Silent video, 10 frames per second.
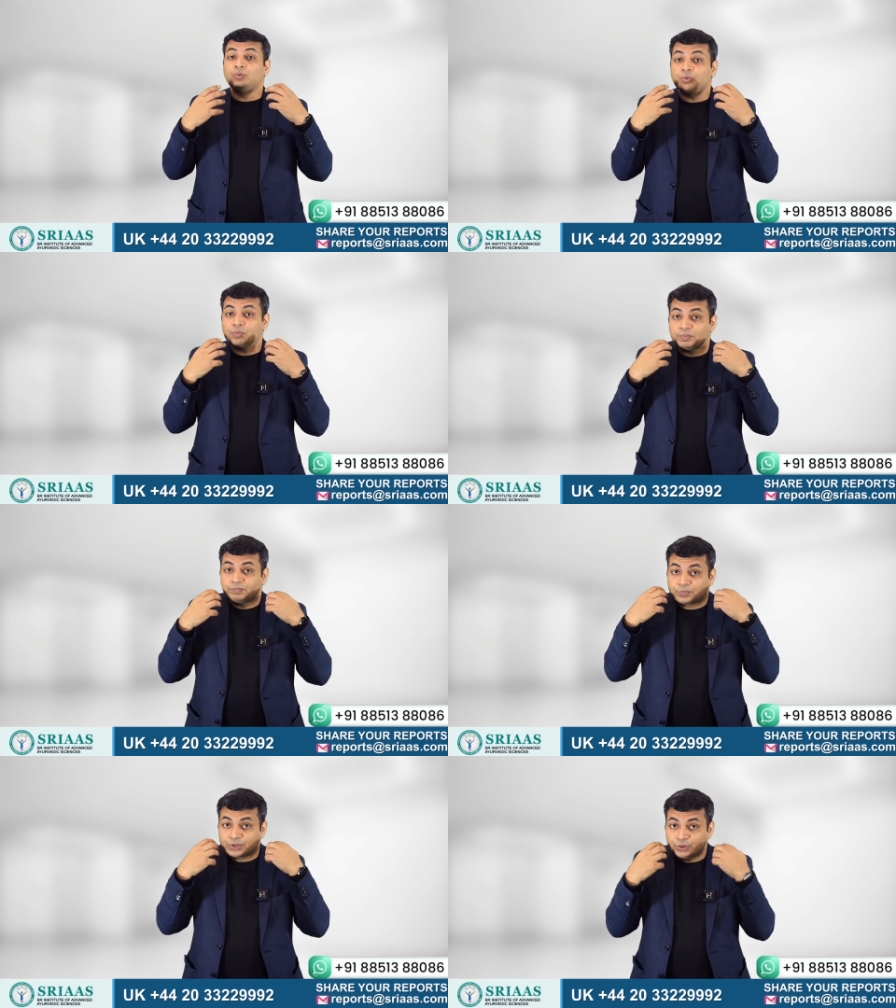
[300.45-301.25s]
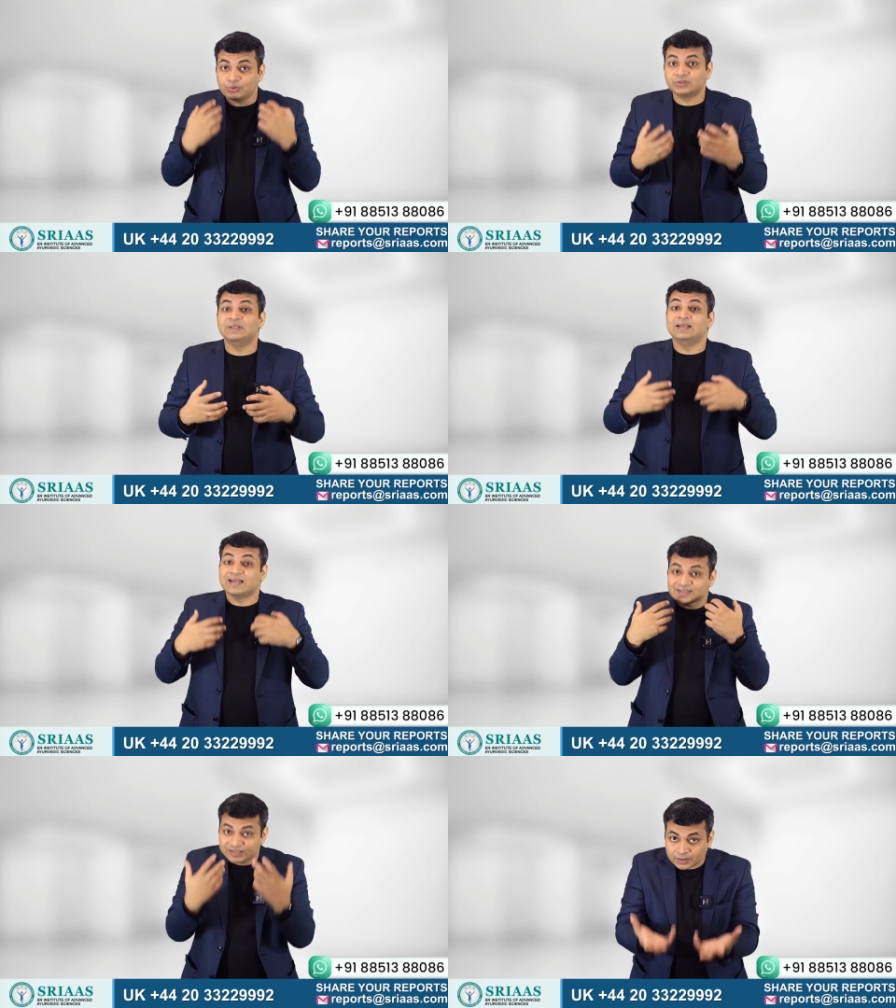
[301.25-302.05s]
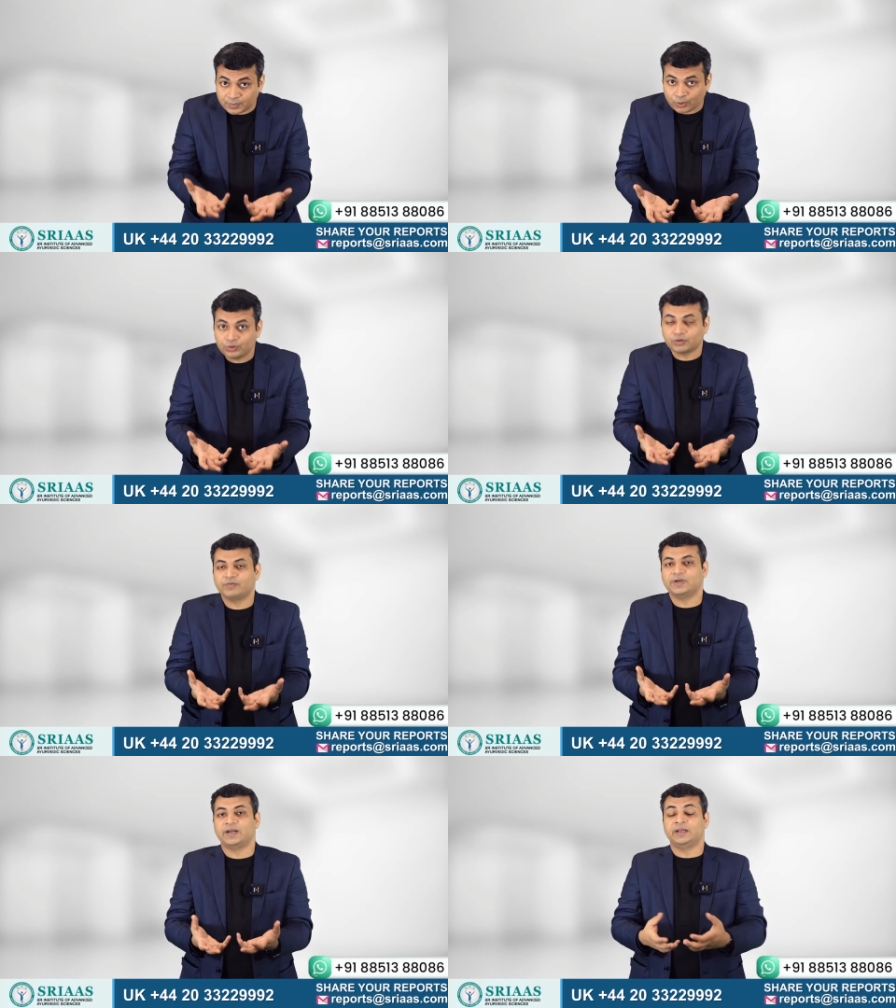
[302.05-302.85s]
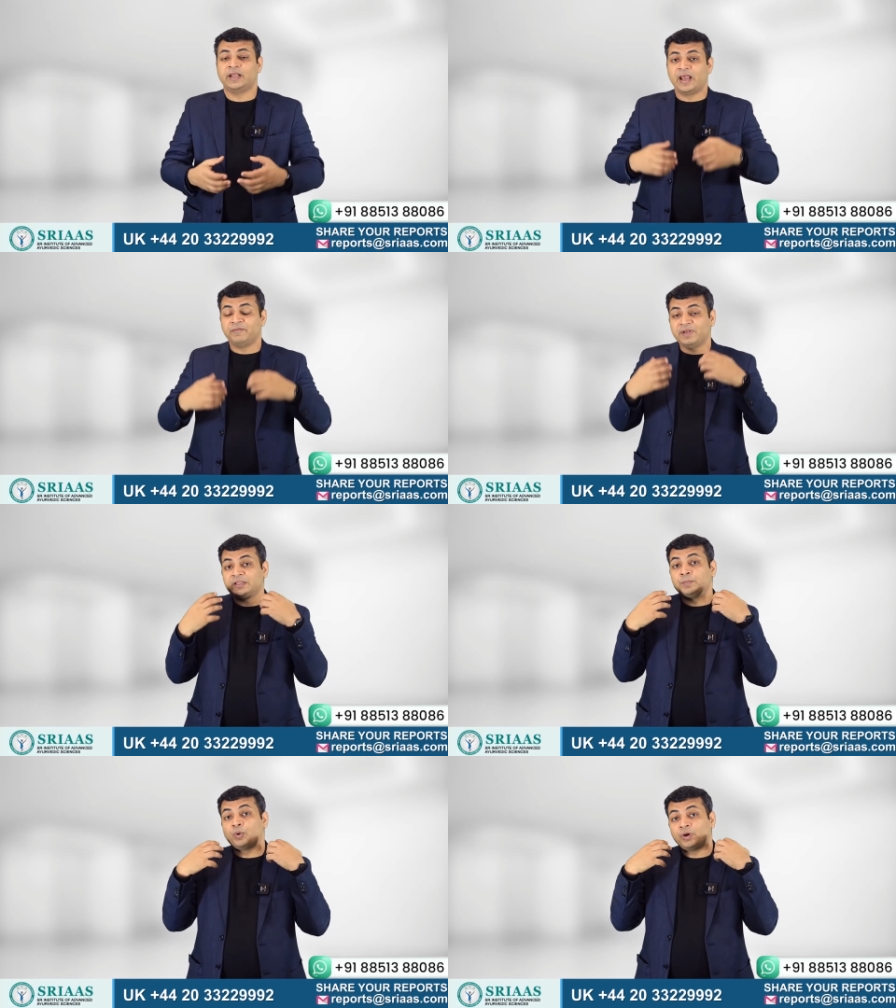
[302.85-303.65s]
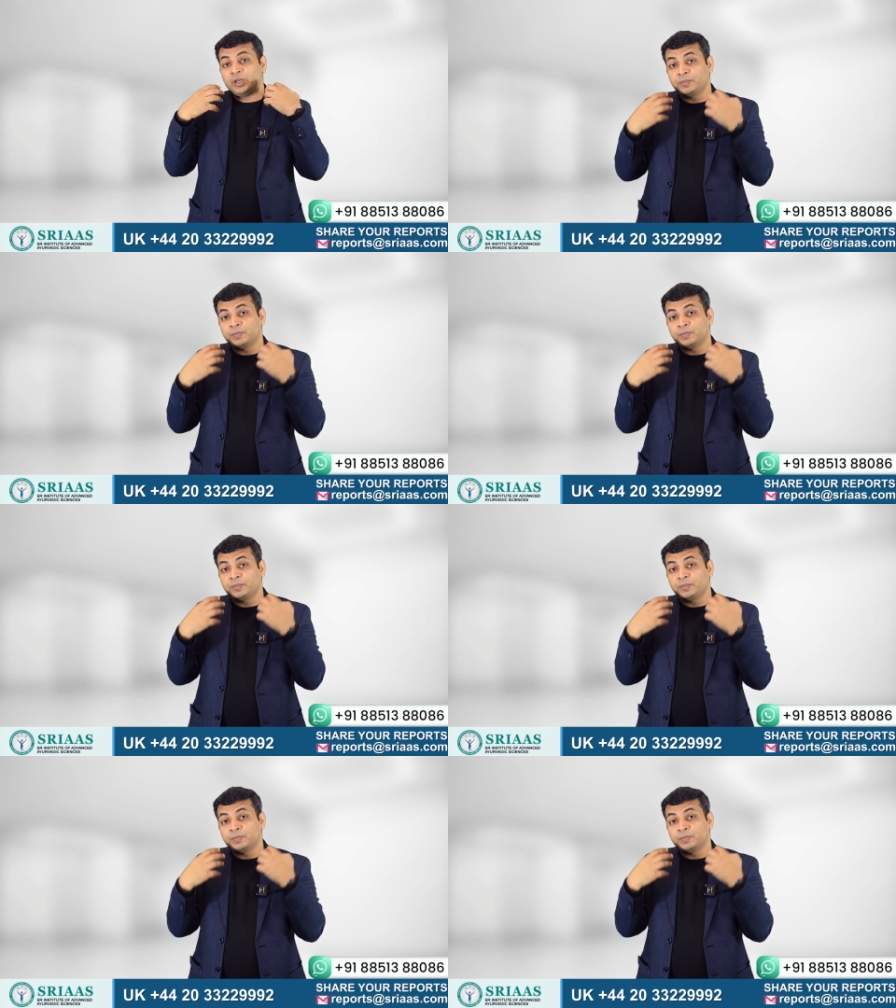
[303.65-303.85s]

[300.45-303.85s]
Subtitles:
to produce lesser amount of creatinine. And when the body